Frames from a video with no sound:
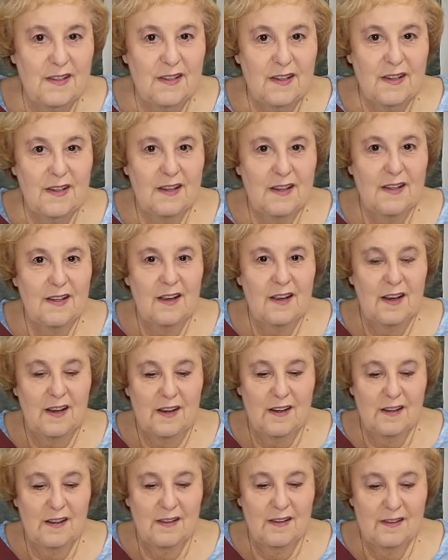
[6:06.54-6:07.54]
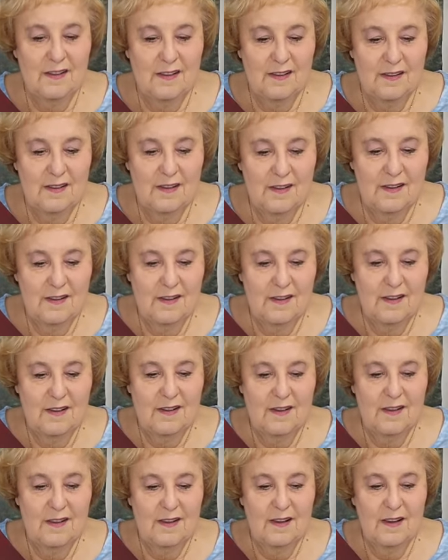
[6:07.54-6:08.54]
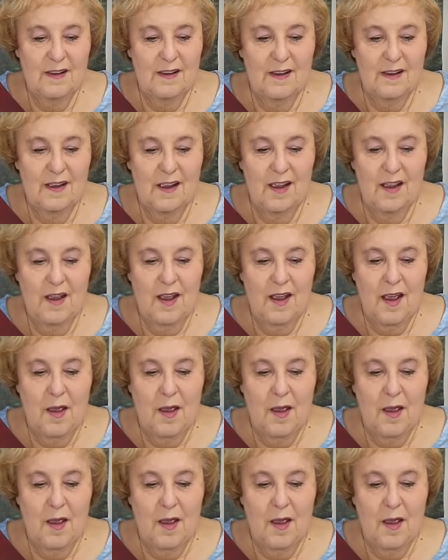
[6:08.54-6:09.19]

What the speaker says: No one is speaking in this clip.